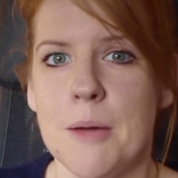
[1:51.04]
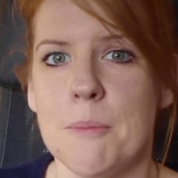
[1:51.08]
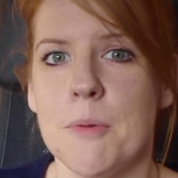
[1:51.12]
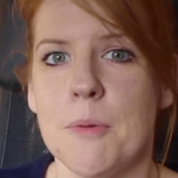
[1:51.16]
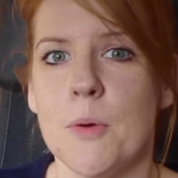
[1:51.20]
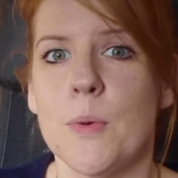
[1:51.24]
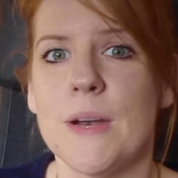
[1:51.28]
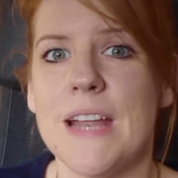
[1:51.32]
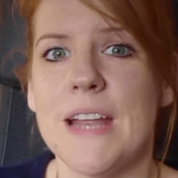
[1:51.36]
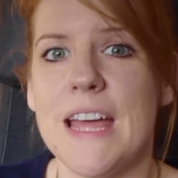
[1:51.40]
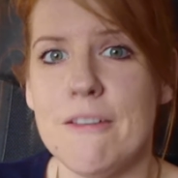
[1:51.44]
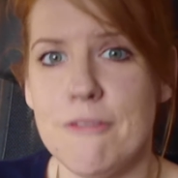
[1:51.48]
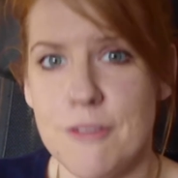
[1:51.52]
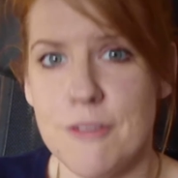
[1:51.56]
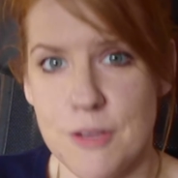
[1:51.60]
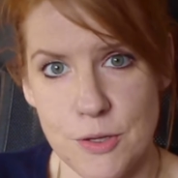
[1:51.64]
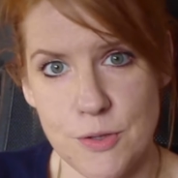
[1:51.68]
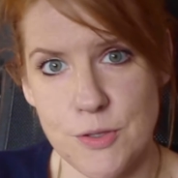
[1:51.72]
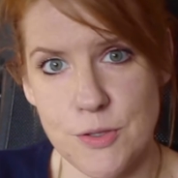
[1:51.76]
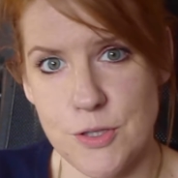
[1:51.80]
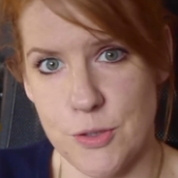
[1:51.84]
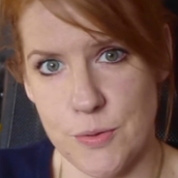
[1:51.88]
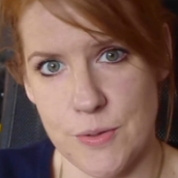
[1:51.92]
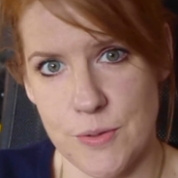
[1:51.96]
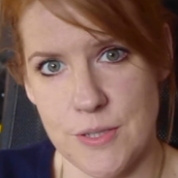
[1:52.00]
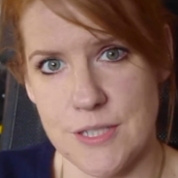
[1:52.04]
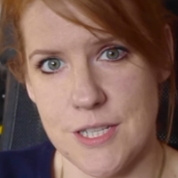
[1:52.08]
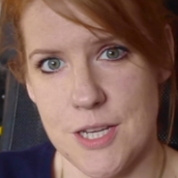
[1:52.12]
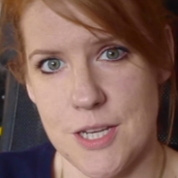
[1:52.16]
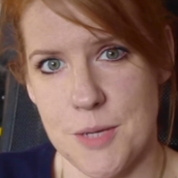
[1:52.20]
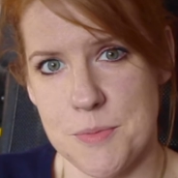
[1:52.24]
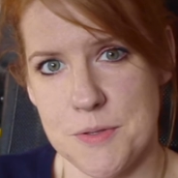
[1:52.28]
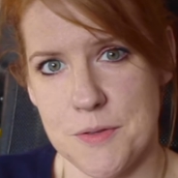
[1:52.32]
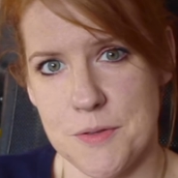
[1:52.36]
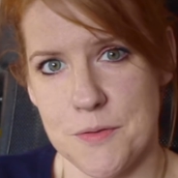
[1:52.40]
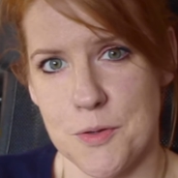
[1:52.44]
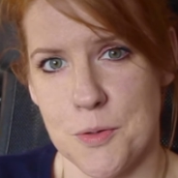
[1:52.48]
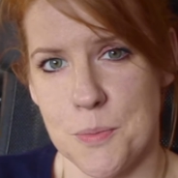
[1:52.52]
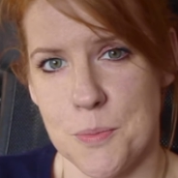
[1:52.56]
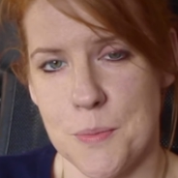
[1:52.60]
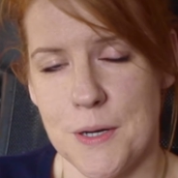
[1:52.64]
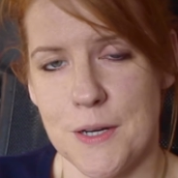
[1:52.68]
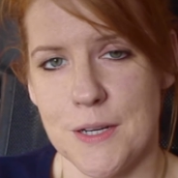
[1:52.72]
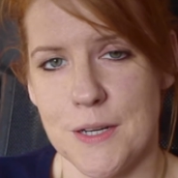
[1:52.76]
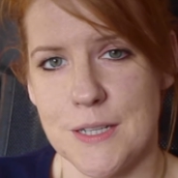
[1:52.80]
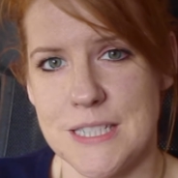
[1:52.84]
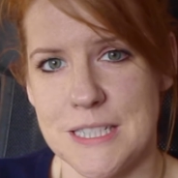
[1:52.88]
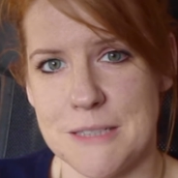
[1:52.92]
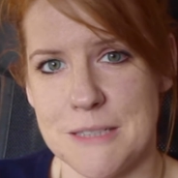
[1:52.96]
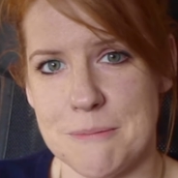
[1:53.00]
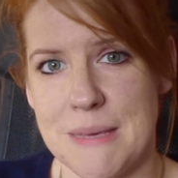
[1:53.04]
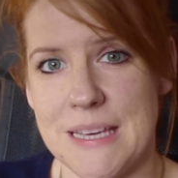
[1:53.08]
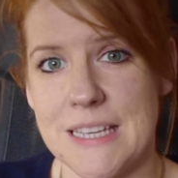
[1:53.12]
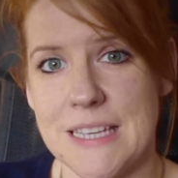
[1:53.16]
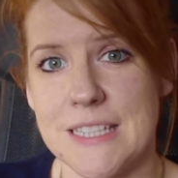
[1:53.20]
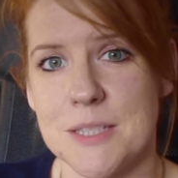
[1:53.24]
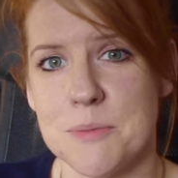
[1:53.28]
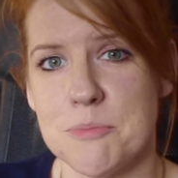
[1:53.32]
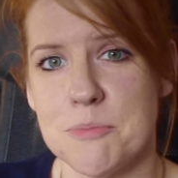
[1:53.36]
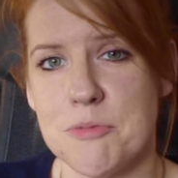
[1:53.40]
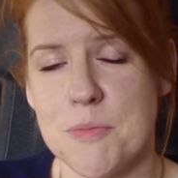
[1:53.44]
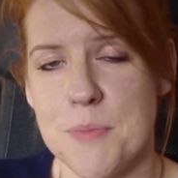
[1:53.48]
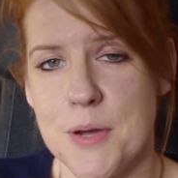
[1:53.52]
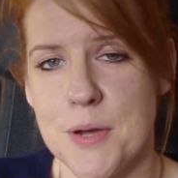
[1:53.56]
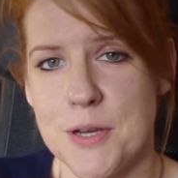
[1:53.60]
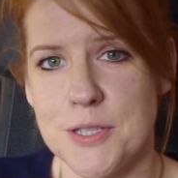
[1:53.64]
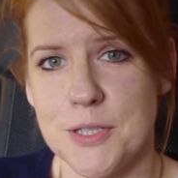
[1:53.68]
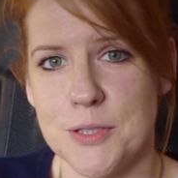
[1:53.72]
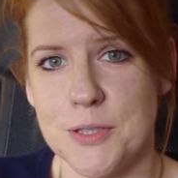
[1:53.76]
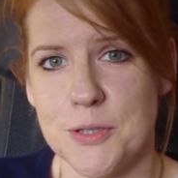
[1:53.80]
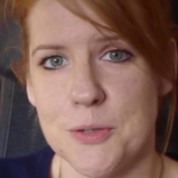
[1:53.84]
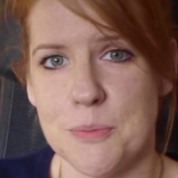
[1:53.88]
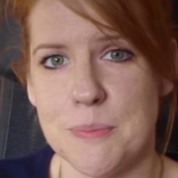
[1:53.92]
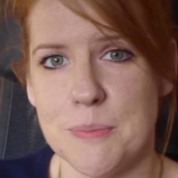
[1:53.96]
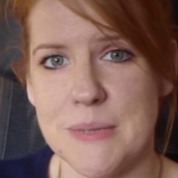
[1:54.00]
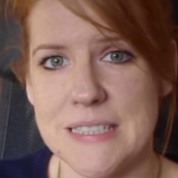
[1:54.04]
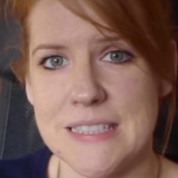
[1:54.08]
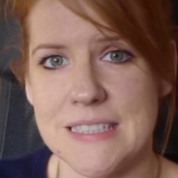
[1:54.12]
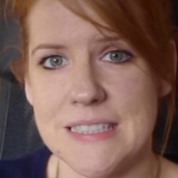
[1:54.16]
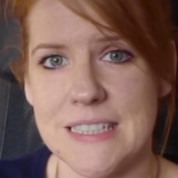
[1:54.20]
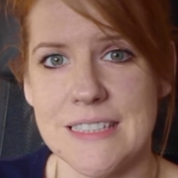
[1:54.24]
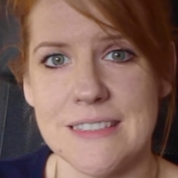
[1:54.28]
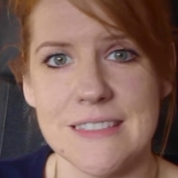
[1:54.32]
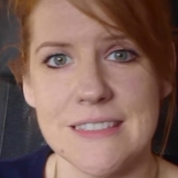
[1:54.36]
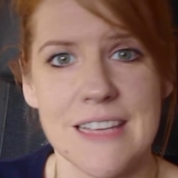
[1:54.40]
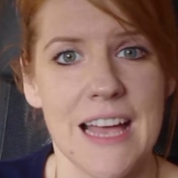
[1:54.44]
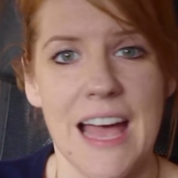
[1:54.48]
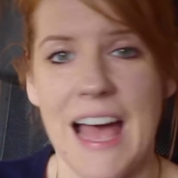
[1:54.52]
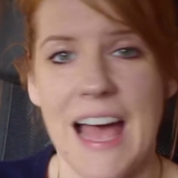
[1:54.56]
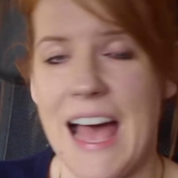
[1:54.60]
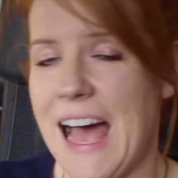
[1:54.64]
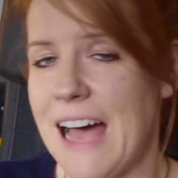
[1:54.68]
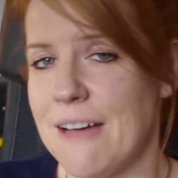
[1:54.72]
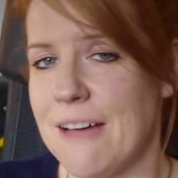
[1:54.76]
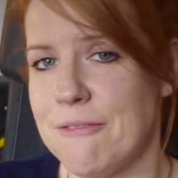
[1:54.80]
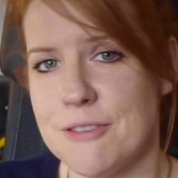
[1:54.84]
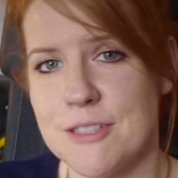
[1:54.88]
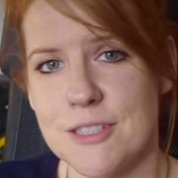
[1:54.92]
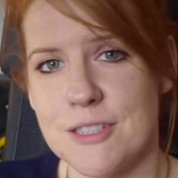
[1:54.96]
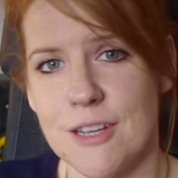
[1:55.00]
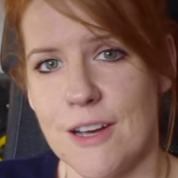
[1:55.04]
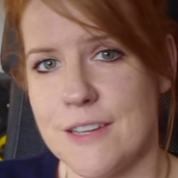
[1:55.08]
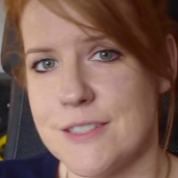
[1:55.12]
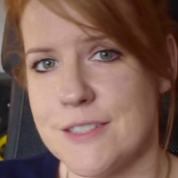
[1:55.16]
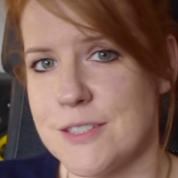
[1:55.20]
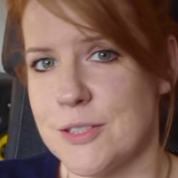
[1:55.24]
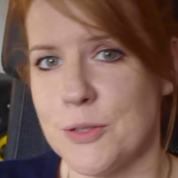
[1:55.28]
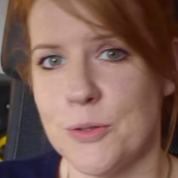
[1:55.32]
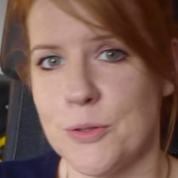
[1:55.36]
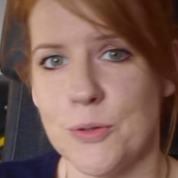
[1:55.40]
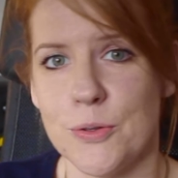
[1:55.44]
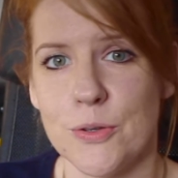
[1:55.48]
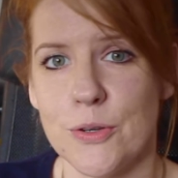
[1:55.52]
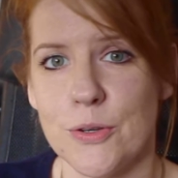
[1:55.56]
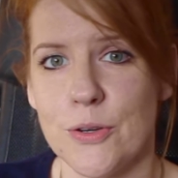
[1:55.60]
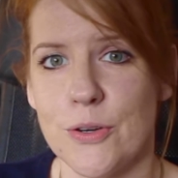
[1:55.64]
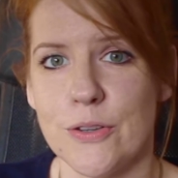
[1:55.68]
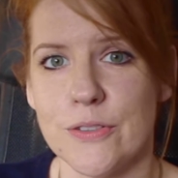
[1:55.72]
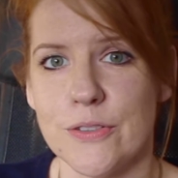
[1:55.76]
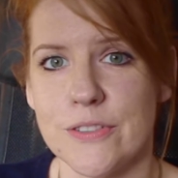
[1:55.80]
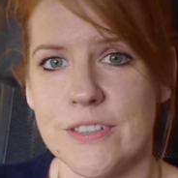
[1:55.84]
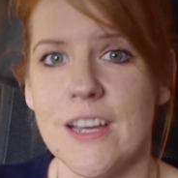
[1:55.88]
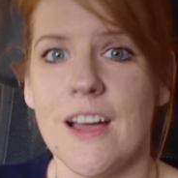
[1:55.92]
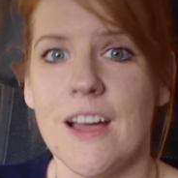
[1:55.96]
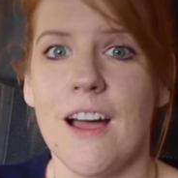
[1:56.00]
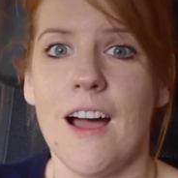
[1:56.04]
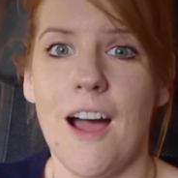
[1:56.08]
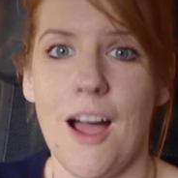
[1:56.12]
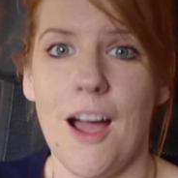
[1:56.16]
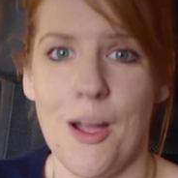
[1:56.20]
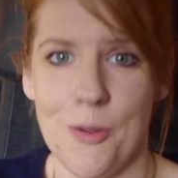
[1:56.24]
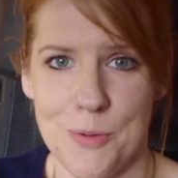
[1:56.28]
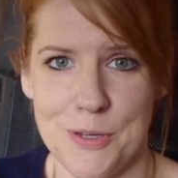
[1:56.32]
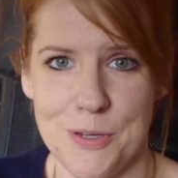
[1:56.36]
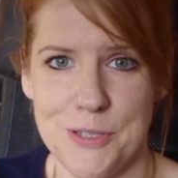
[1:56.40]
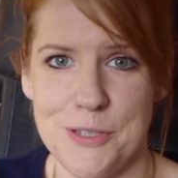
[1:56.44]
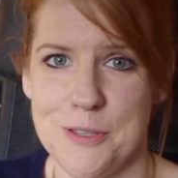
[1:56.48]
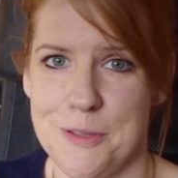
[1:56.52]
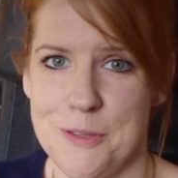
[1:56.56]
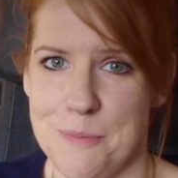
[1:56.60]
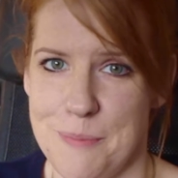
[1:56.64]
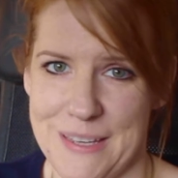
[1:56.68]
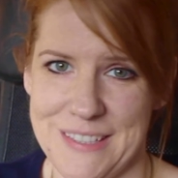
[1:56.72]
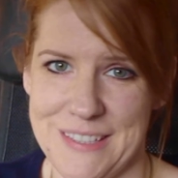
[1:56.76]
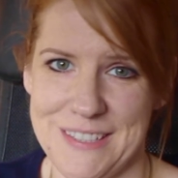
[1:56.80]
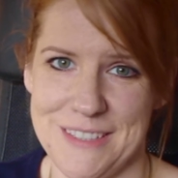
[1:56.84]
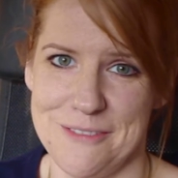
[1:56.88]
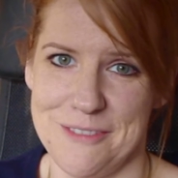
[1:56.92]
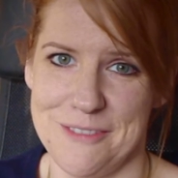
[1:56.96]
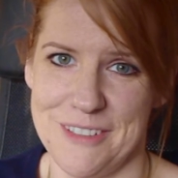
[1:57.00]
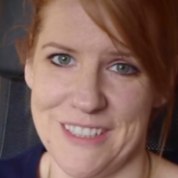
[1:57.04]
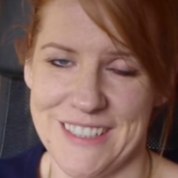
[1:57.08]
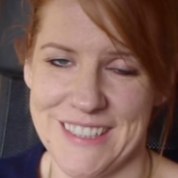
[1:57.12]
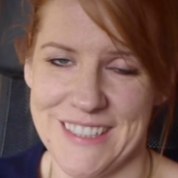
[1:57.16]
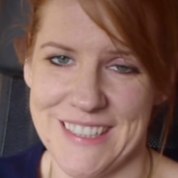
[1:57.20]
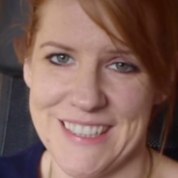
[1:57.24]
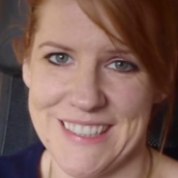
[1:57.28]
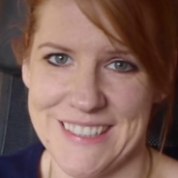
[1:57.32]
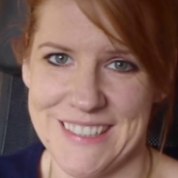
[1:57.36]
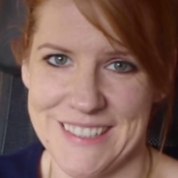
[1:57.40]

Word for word: But whatever you do in terms of your marketing mix and promoting your business, advertising or not, I wish you the best of luck.